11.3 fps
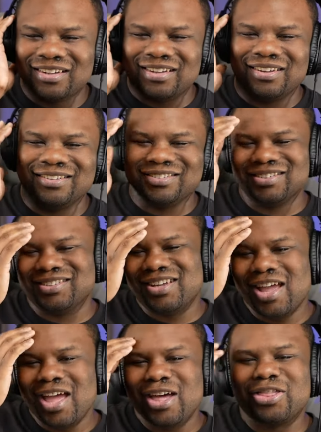Look.
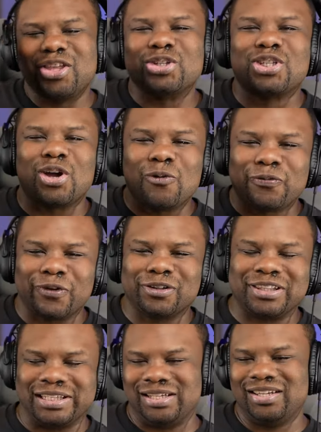They're so
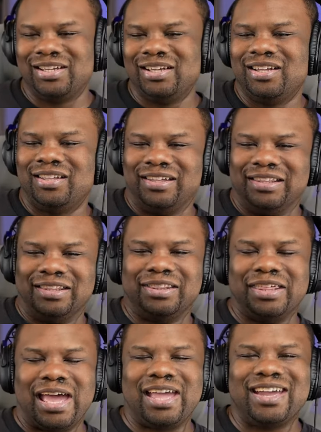filthy
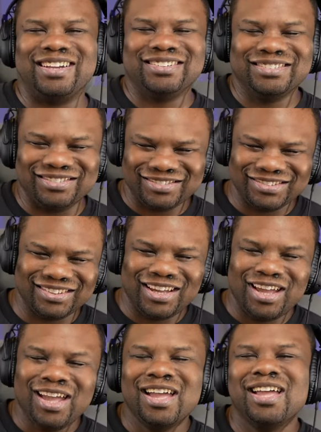that
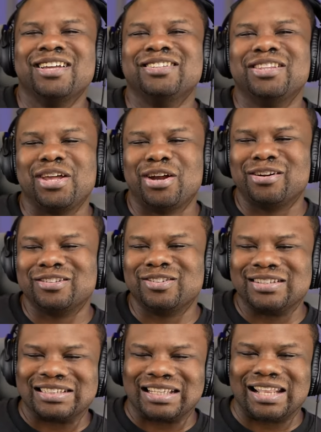their
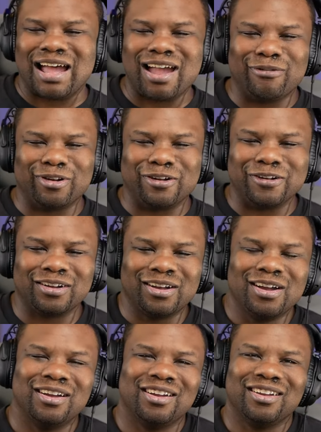saliva.
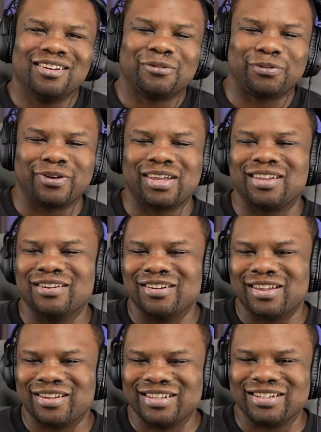Freaking
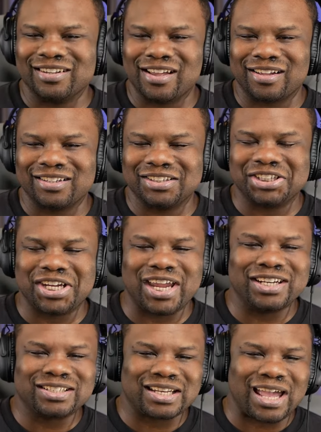
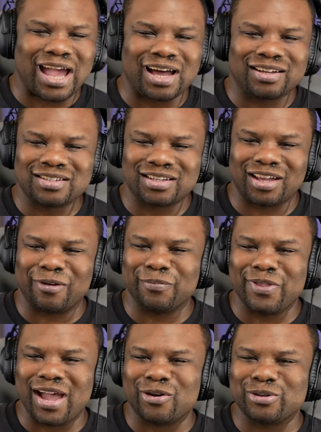change the house up.
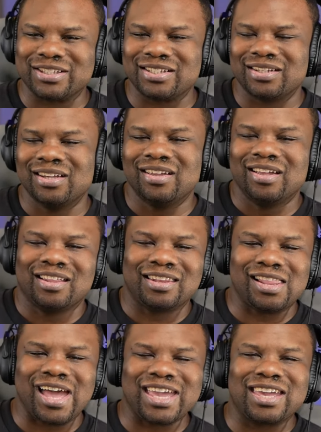Now it's
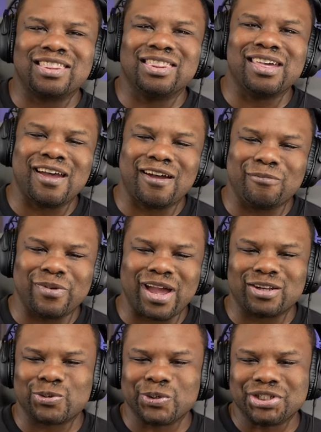liking them. Now
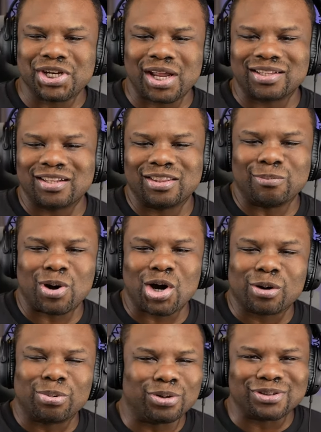it's rejecting the
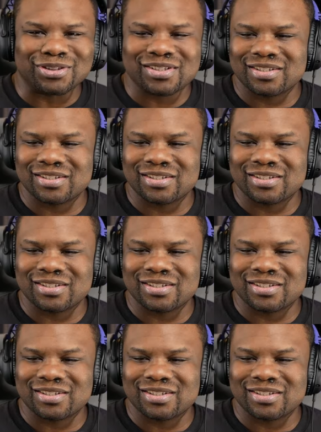marbles.